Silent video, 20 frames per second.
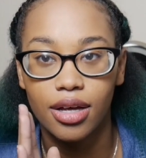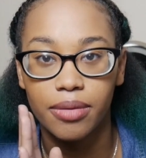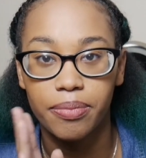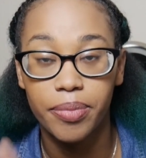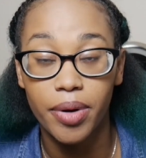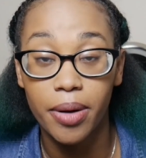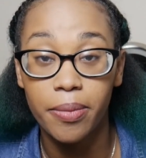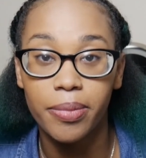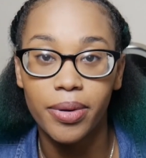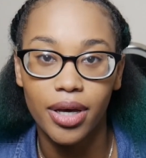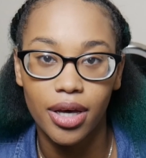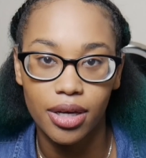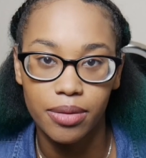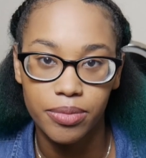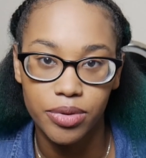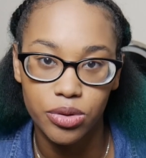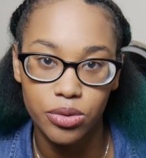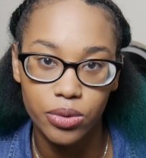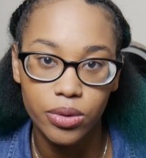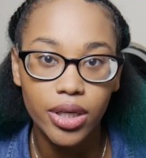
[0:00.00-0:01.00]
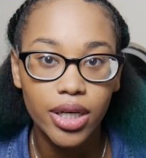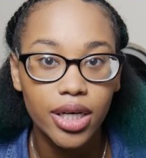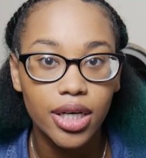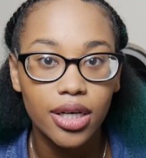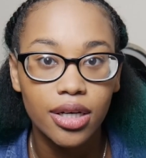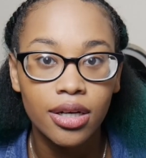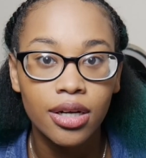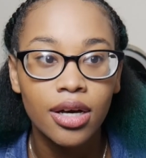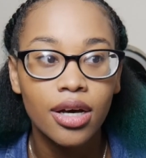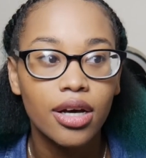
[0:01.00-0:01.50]
pumping in
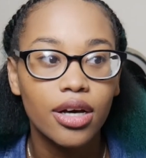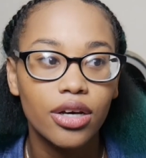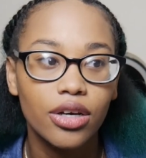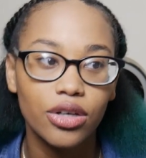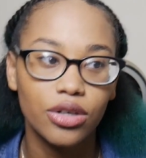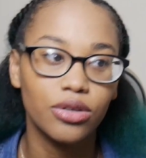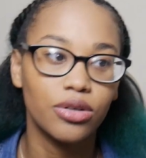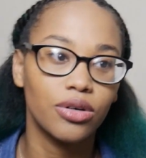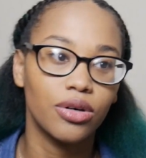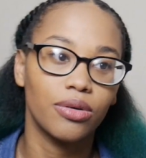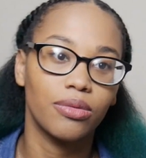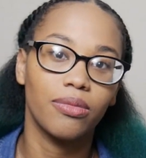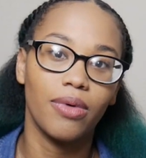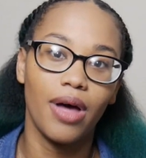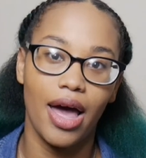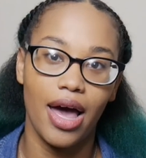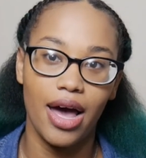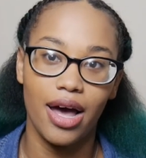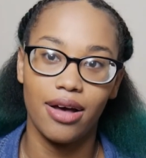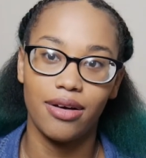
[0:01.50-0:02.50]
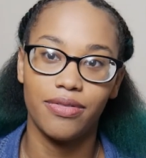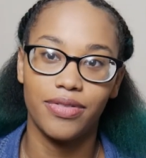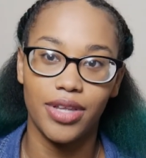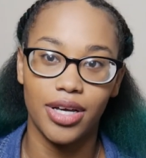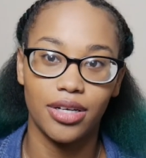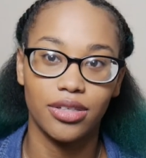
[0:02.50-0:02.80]
between, you'll have